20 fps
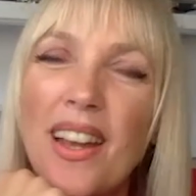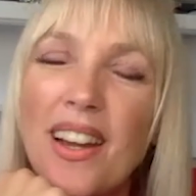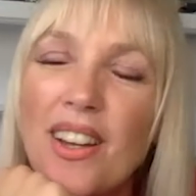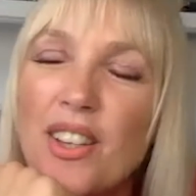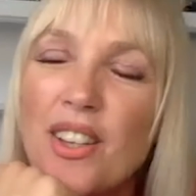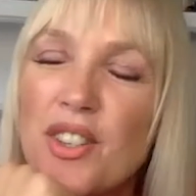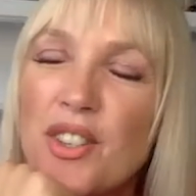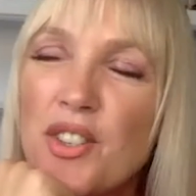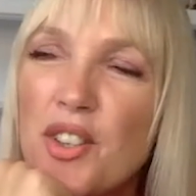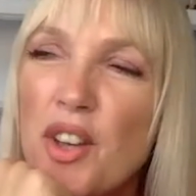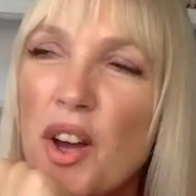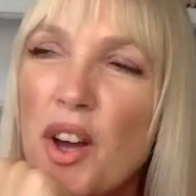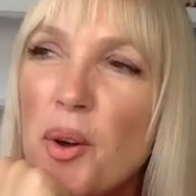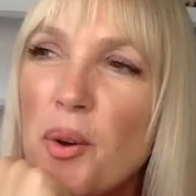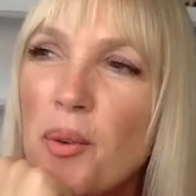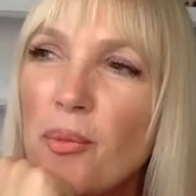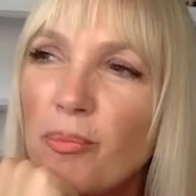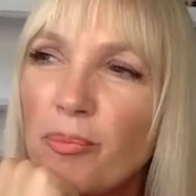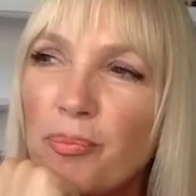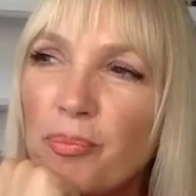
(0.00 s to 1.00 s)

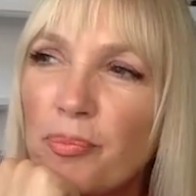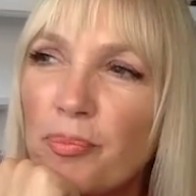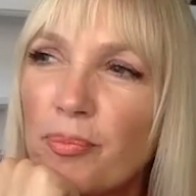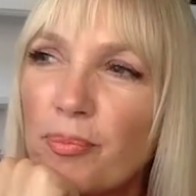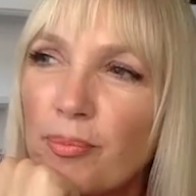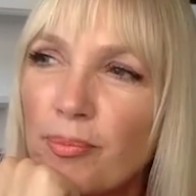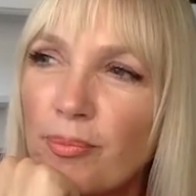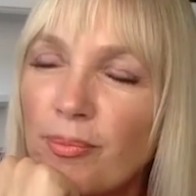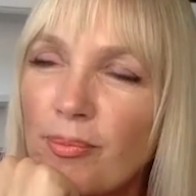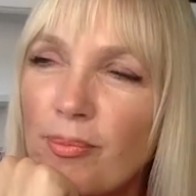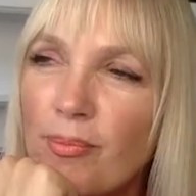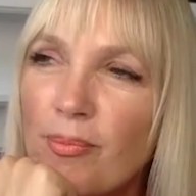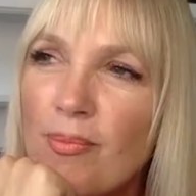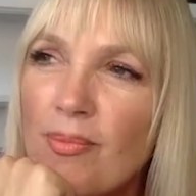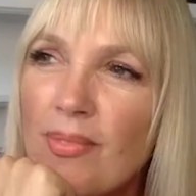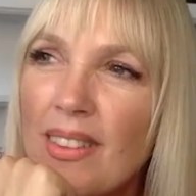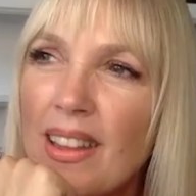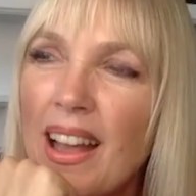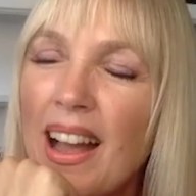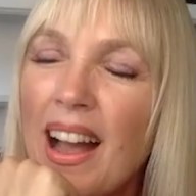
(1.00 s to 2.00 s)
So
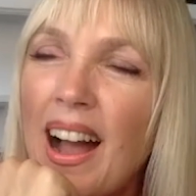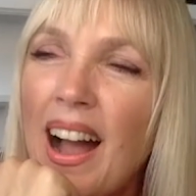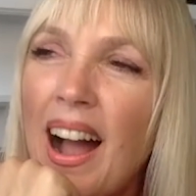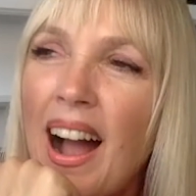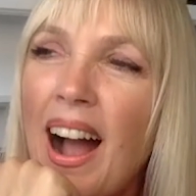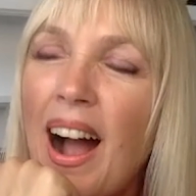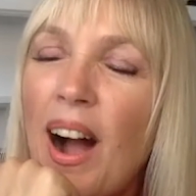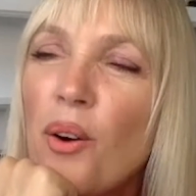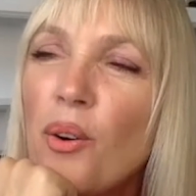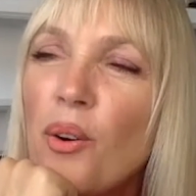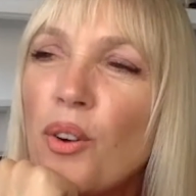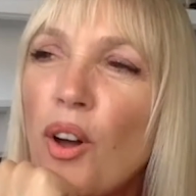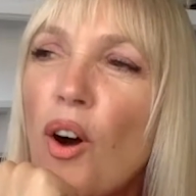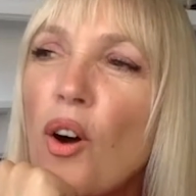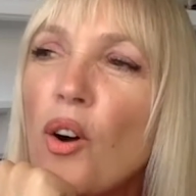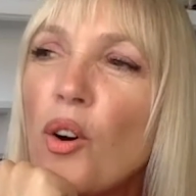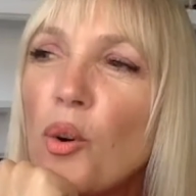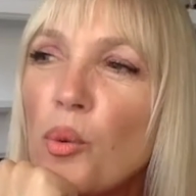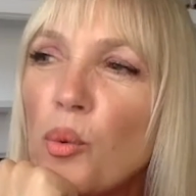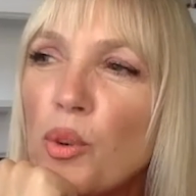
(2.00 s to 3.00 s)
how
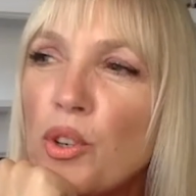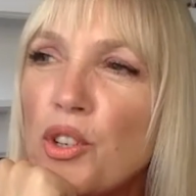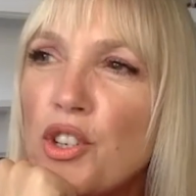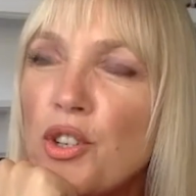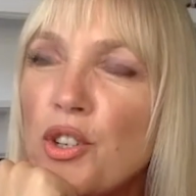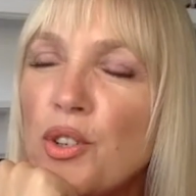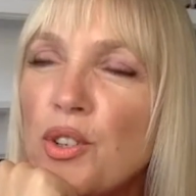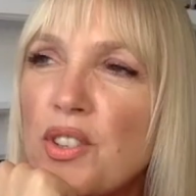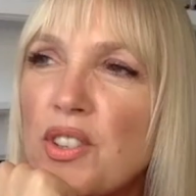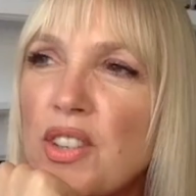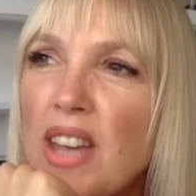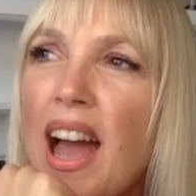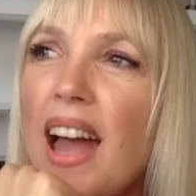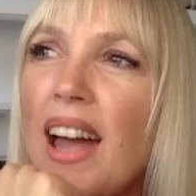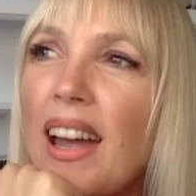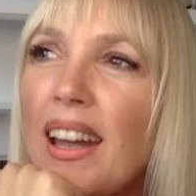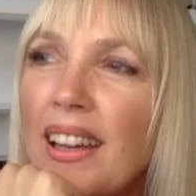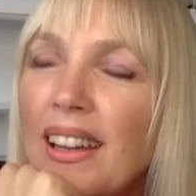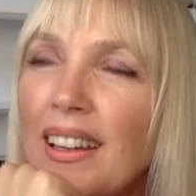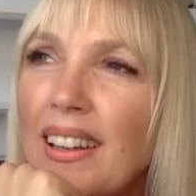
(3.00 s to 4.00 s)
long would you
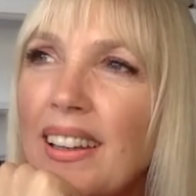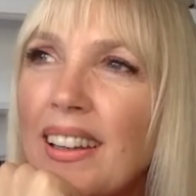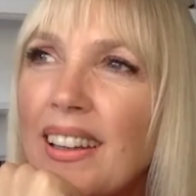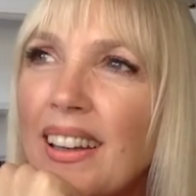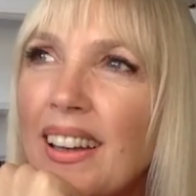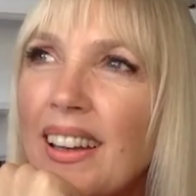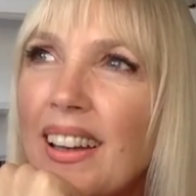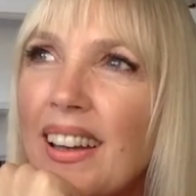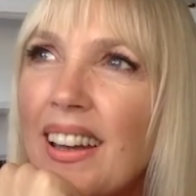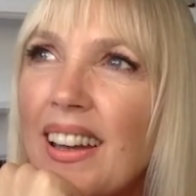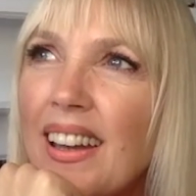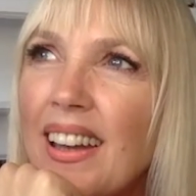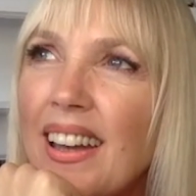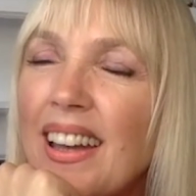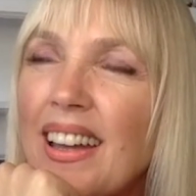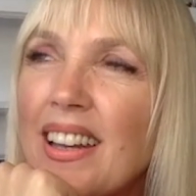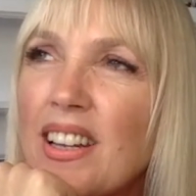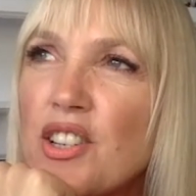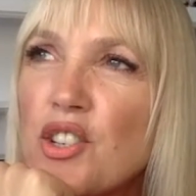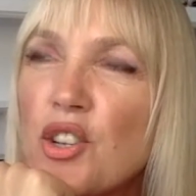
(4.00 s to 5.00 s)
say
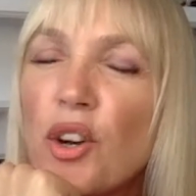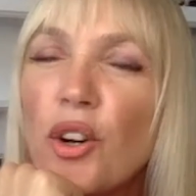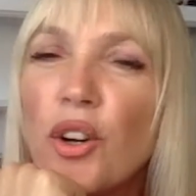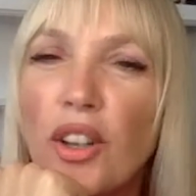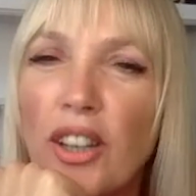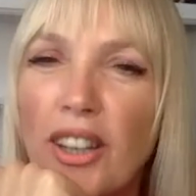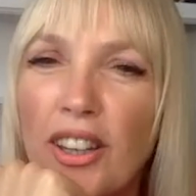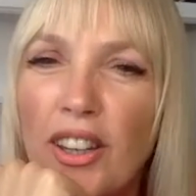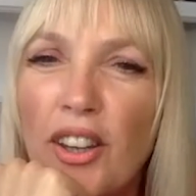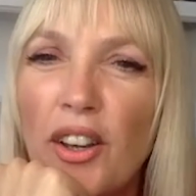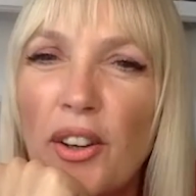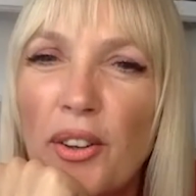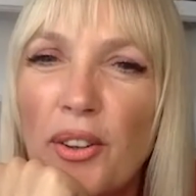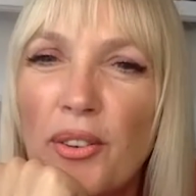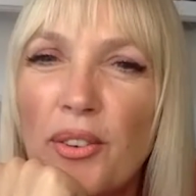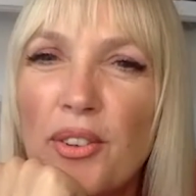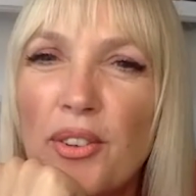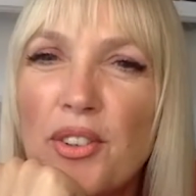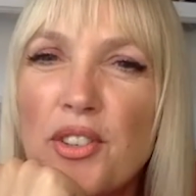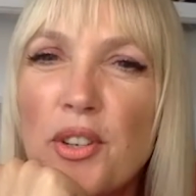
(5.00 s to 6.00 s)
it took
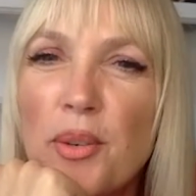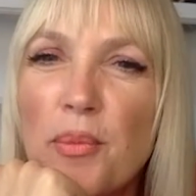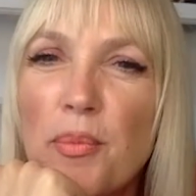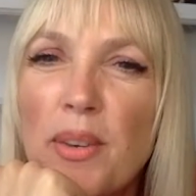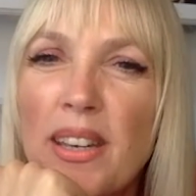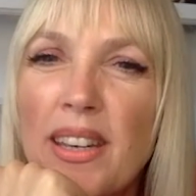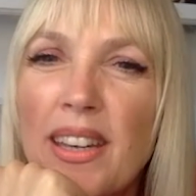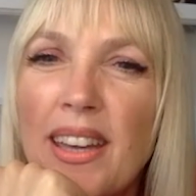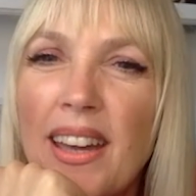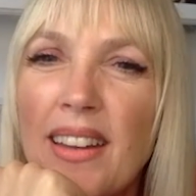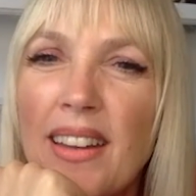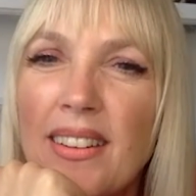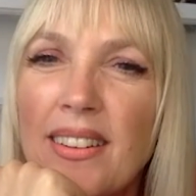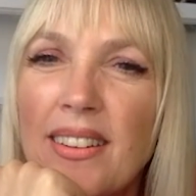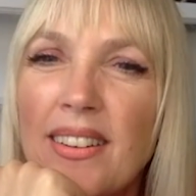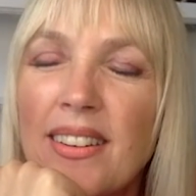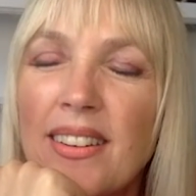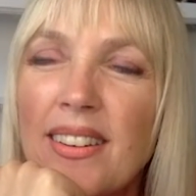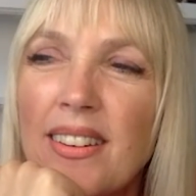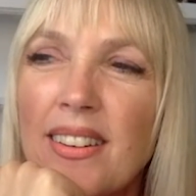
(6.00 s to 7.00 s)
you to
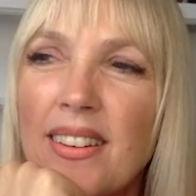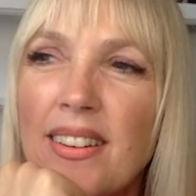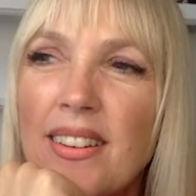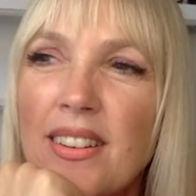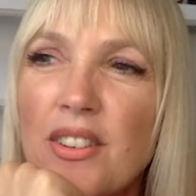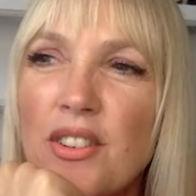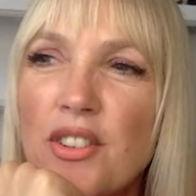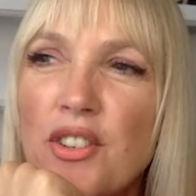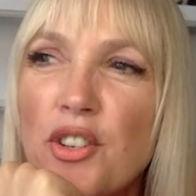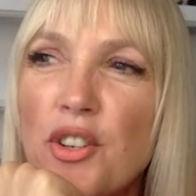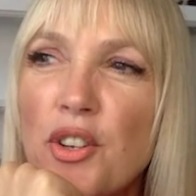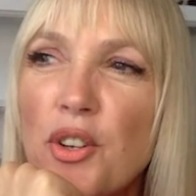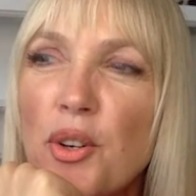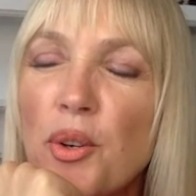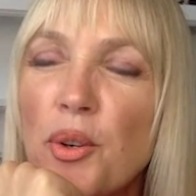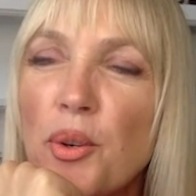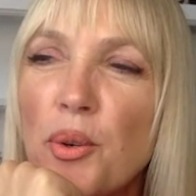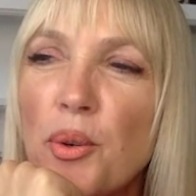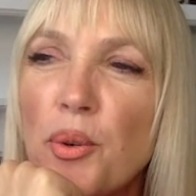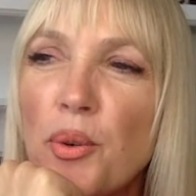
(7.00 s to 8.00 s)
begin
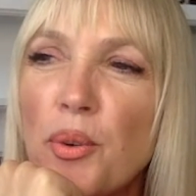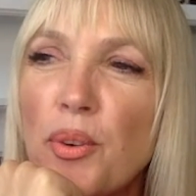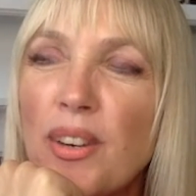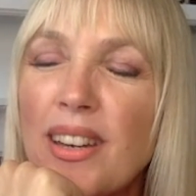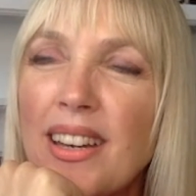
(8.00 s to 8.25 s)
to